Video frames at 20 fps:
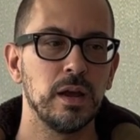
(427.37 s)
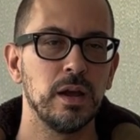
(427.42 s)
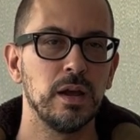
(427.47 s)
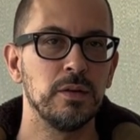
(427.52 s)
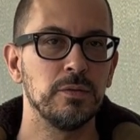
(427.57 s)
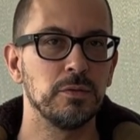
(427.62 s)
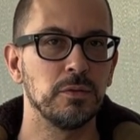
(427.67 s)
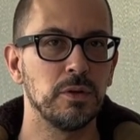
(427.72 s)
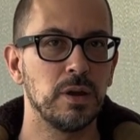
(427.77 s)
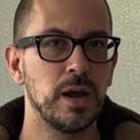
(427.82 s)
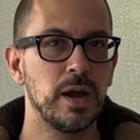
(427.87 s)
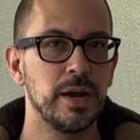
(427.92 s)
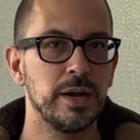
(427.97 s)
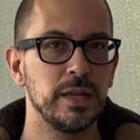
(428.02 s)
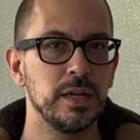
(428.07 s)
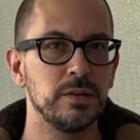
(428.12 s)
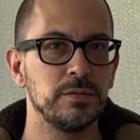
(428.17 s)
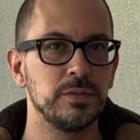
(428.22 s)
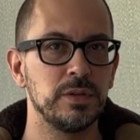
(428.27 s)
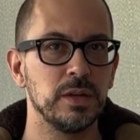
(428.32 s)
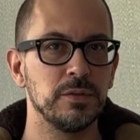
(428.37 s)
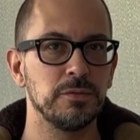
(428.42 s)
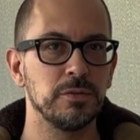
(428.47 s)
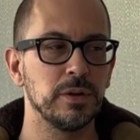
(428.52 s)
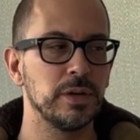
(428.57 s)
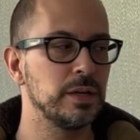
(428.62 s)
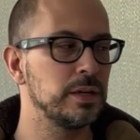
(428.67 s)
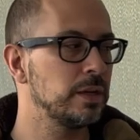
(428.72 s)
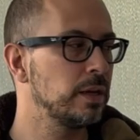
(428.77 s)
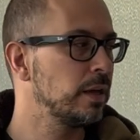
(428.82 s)
a variety of
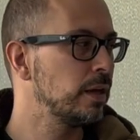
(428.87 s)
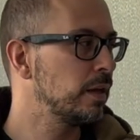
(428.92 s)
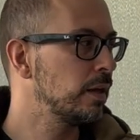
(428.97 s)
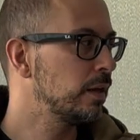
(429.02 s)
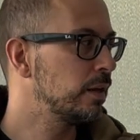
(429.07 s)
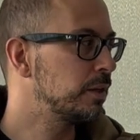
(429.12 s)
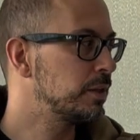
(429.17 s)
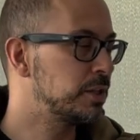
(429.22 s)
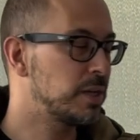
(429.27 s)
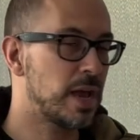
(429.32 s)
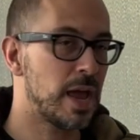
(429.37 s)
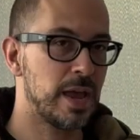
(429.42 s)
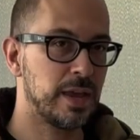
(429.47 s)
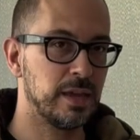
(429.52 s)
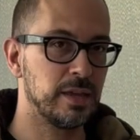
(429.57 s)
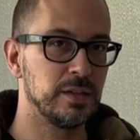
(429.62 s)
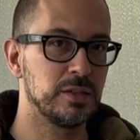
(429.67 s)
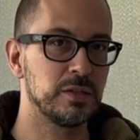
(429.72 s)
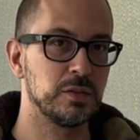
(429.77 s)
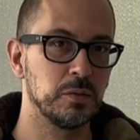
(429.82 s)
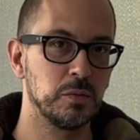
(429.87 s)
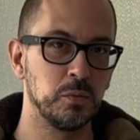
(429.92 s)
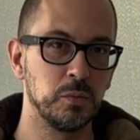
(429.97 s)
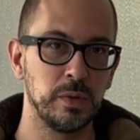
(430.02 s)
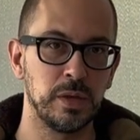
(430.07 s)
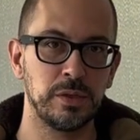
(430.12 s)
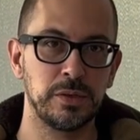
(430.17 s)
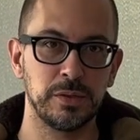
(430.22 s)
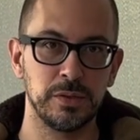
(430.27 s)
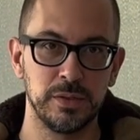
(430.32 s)
different jackets
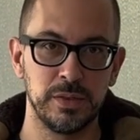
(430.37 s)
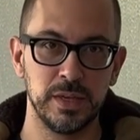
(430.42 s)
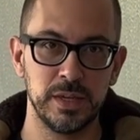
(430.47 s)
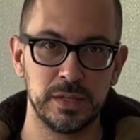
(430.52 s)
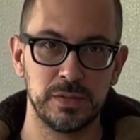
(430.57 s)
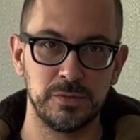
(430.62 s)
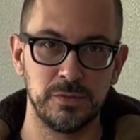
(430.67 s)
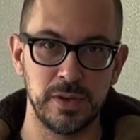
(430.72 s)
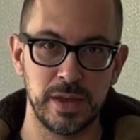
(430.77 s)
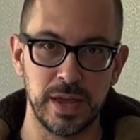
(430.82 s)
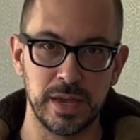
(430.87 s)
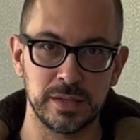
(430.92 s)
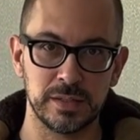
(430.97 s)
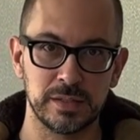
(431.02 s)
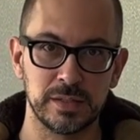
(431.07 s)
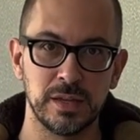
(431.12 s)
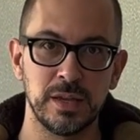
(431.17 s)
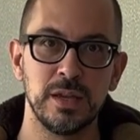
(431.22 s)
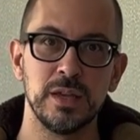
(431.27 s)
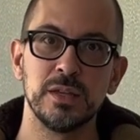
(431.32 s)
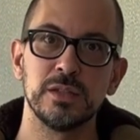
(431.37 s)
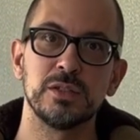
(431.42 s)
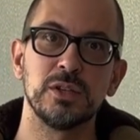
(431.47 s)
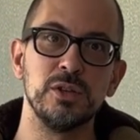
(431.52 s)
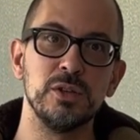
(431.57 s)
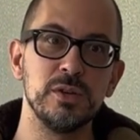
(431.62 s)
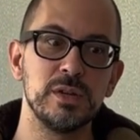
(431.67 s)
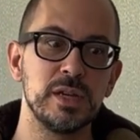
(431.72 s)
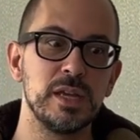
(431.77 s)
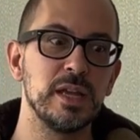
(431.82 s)
with this vest so
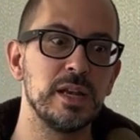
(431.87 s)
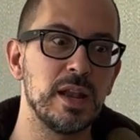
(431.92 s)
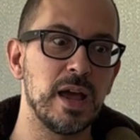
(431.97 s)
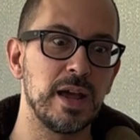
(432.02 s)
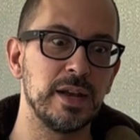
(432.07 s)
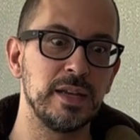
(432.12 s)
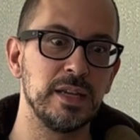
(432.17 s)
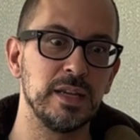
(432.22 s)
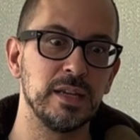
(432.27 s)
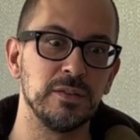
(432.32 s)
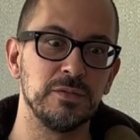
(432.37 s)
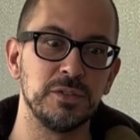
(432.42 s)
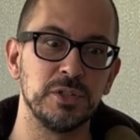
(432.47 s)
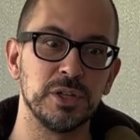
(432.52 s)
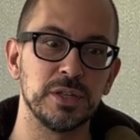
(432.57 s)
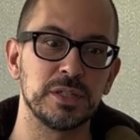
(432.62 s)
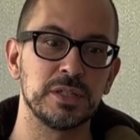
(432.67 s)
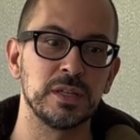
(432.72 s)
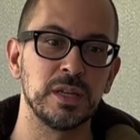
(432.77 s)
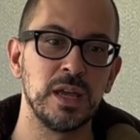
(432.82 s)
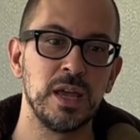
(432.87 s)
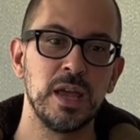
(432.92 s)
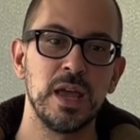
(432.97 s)
you can get an idea of just